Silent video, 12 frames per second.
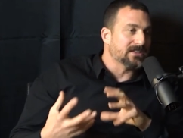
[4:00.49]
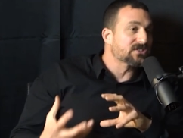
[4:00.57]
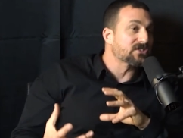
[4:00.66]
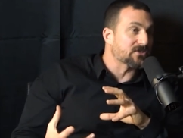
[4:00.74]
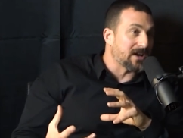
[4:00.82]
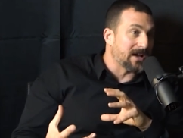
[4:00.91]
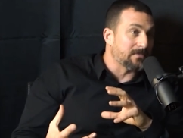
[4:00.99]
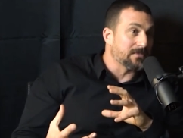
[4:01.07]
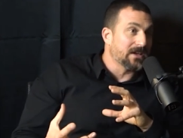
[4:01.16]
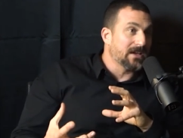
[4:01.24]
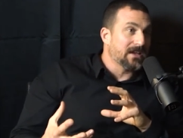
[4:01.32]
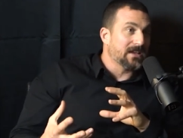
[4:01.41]
Instagram,
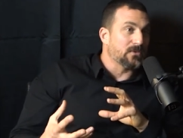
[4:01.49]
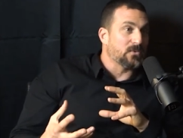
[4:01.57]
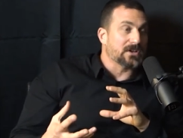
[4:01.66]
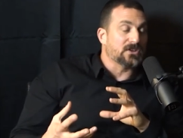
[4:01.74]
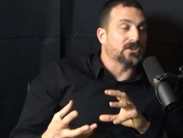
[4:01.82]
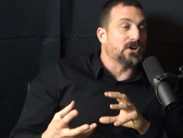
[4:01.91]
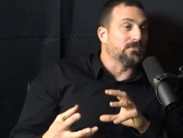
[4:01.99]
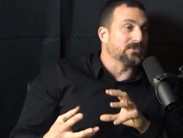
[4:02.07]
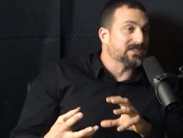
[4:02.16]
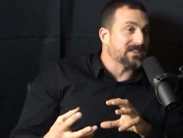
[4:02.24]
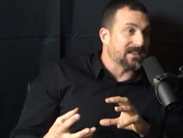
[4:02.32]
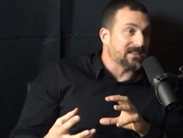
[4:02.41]
one could
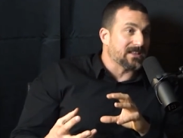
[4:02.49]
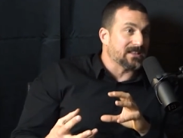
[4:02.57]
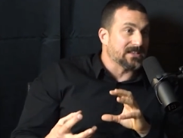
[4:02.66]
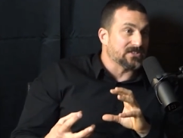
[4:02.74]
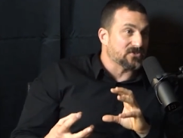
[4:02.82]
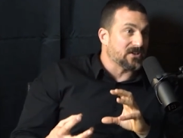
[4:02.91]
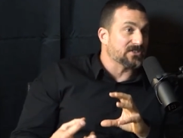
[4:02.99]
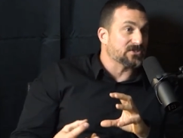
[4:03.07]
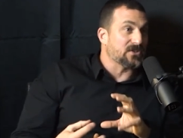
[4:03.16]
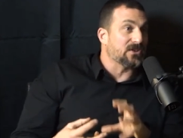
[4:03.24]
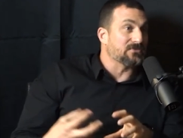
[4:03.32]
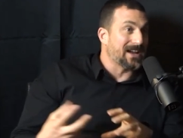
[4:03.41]
almost think that these drugs
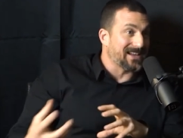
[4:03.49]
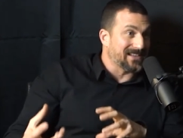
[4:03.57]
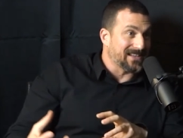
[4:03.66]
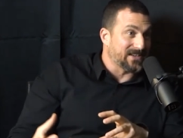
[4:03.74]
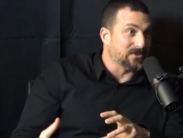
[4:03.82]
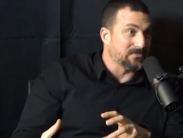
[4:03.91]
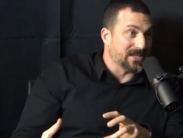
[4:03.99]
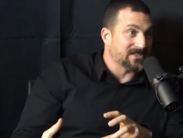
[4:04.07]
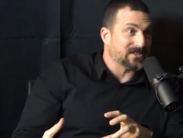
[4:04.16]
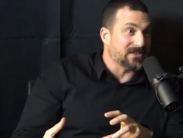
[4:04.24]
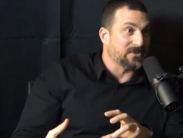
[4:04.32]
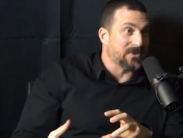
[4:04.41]
are already legal
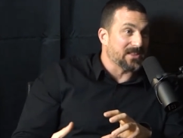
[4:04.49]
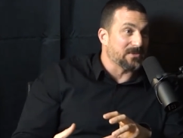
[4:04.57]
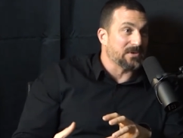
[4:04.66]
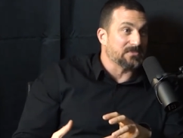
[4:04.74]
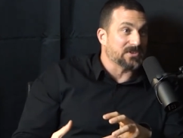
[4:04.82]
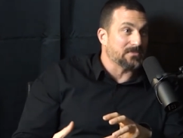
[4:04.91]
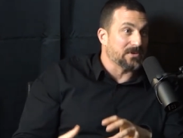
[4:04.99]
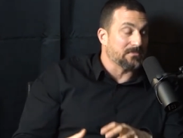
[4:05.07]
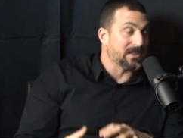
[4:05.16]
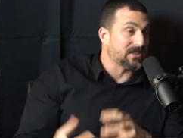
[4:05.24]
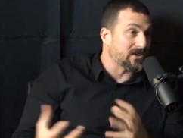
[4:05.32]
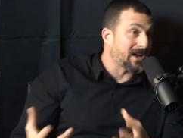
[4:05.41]
based yes. on the way that people commute,
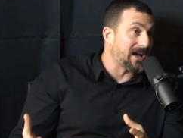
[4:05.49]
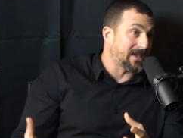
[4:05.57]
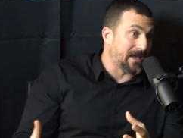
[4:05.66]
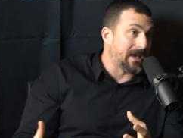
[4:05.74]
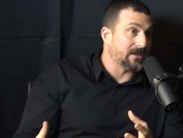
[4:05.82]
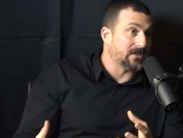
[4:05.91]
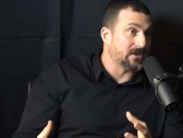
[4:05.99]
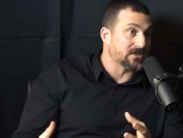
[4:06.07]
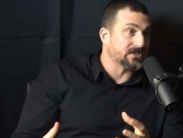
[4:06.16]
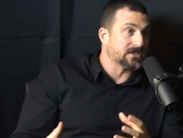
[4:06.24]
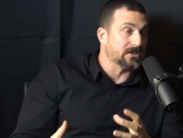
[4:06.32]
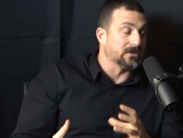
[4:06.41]
but they're not yet.
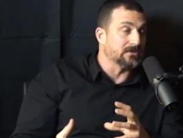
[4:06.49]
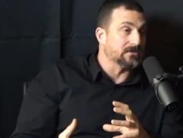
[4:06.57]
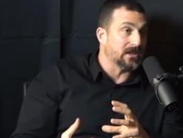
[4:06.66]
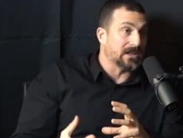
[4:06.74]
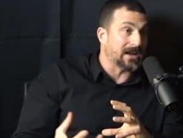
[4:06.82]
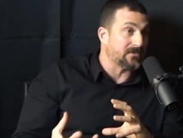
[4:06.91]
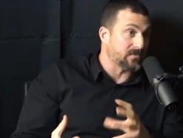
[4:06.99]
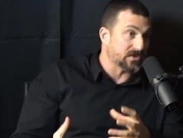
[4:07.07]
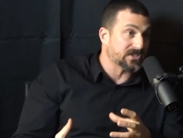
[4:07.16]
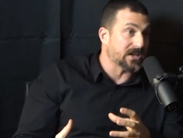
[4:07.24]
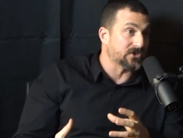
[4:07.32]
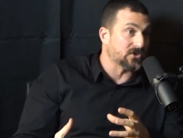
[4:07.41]
There's yes. still a lot of them are
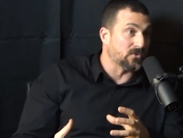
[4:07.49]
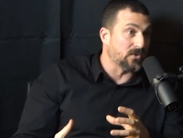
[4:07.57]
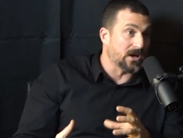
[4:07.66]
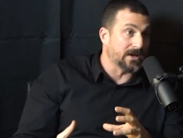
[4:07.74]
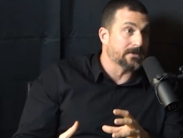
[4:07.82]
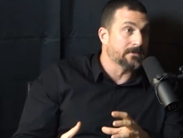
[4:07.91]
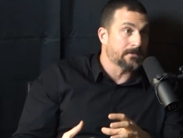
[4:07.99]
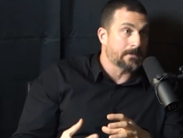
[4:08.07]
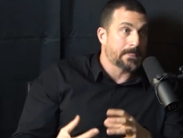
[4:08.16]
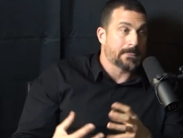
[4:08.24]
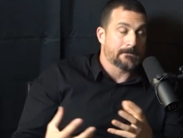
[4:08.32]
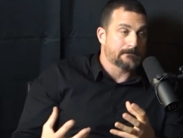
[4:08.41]
scheduled. And there's a lot of
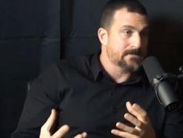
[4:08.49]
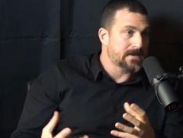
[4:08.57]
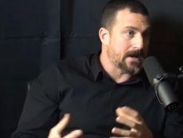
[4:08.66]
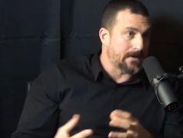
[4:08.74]
questions. Yeah.